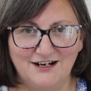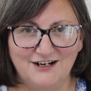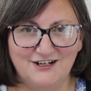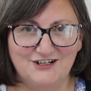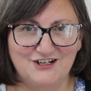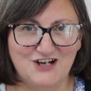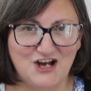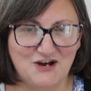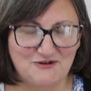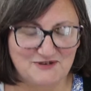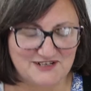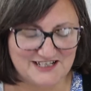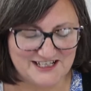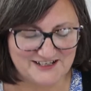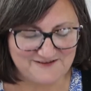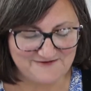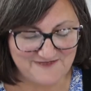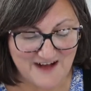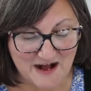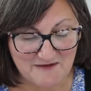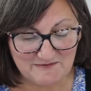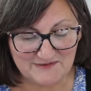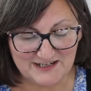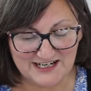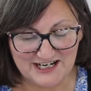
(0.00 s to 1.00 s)
Noah's
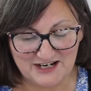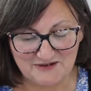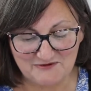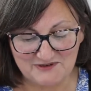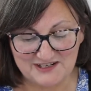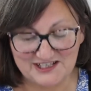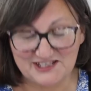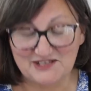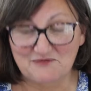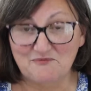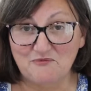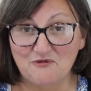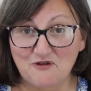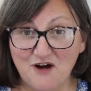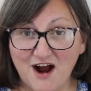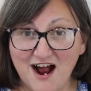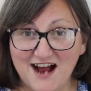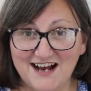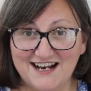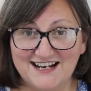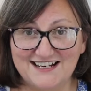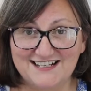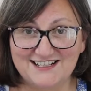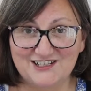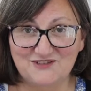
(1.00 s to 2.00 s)
family was
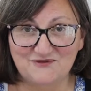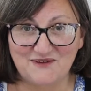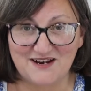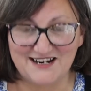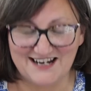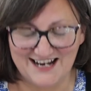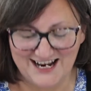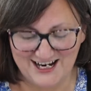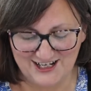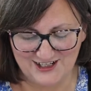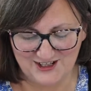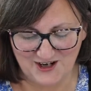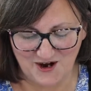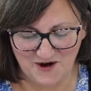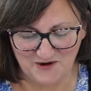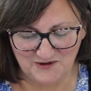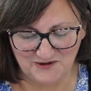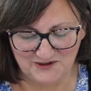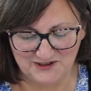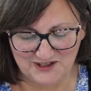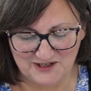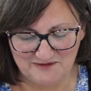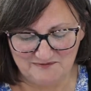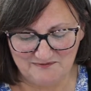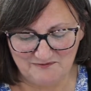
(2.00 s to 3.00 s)
surprised when he
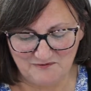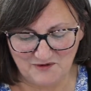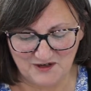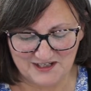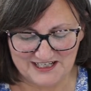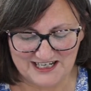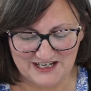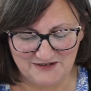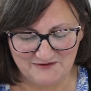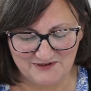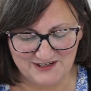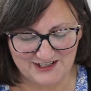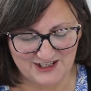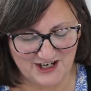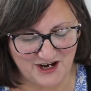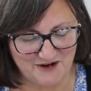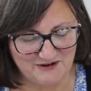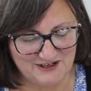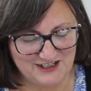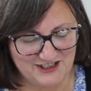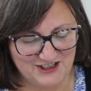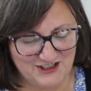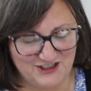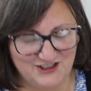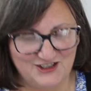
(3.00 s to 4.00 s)
told them what he was
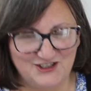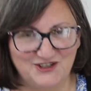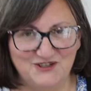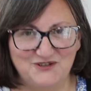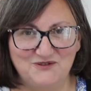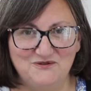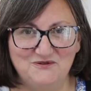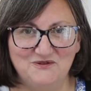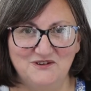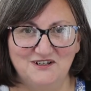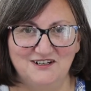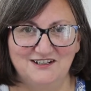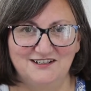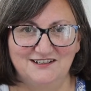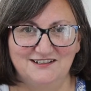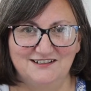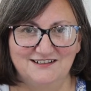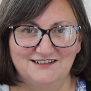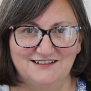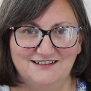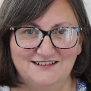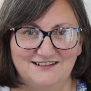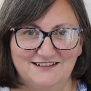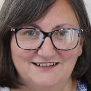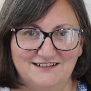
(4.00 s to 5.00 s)
going to do.
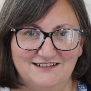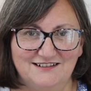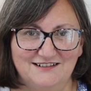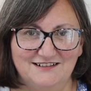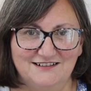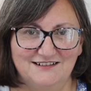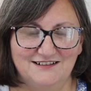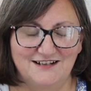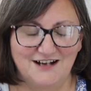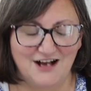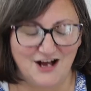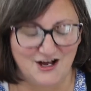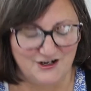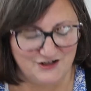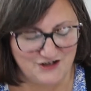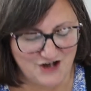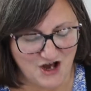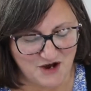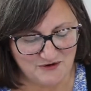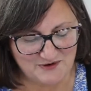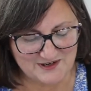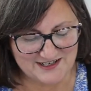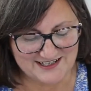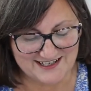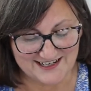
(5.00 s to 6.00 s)

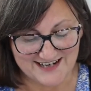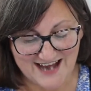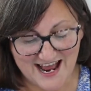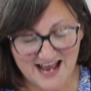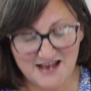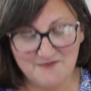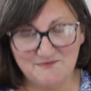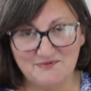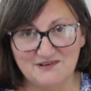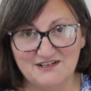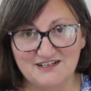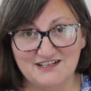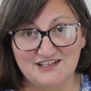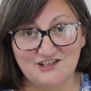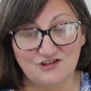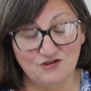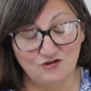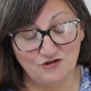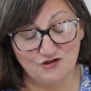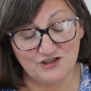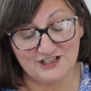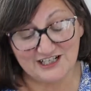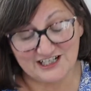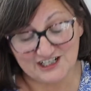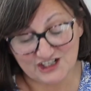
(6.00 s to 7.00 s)
Noah's neighbours
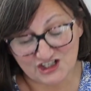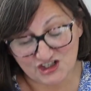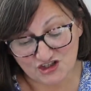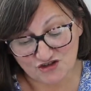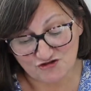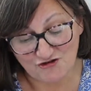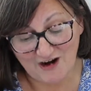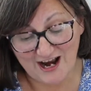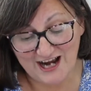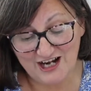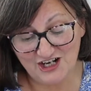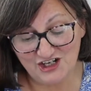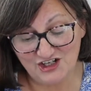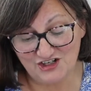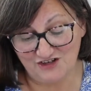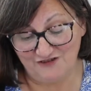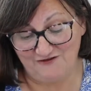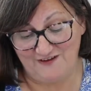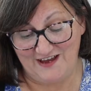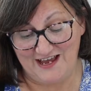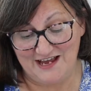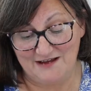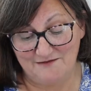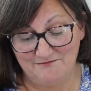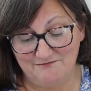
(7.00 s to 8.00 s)
thought it strange of
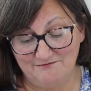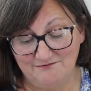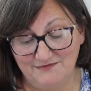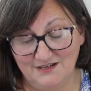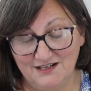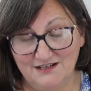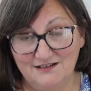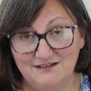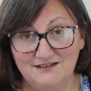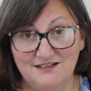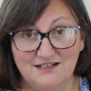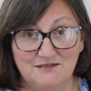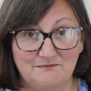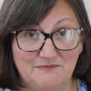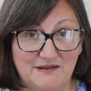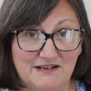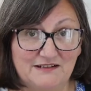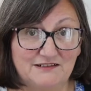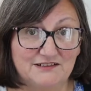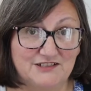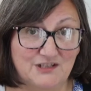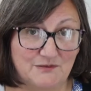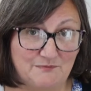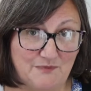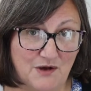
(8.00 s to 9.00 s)
him to
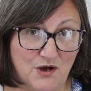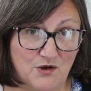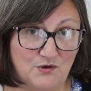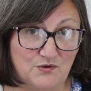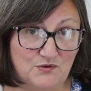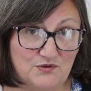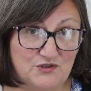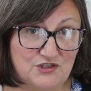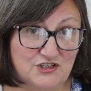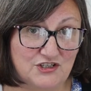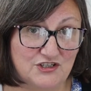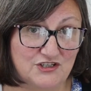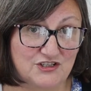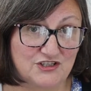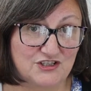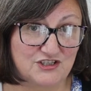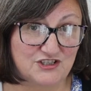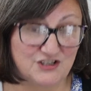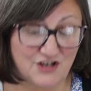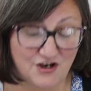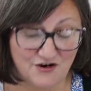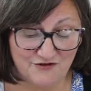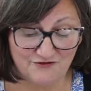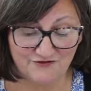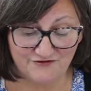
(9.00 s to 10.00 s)
build a boat
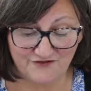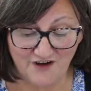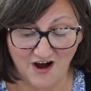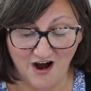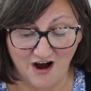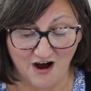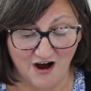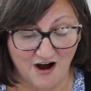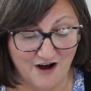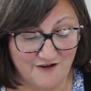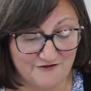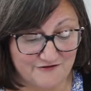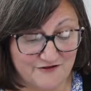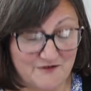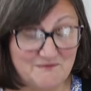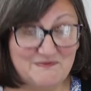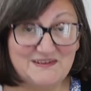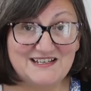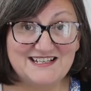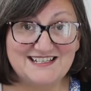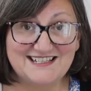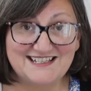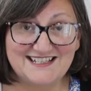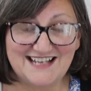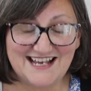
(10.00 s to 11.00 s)
so far from the
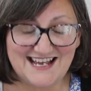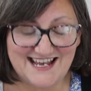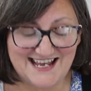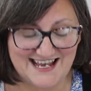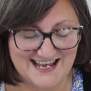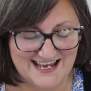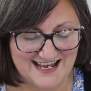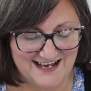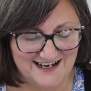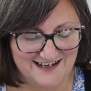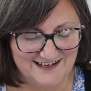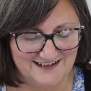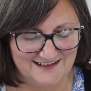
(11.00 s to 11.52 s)
sea.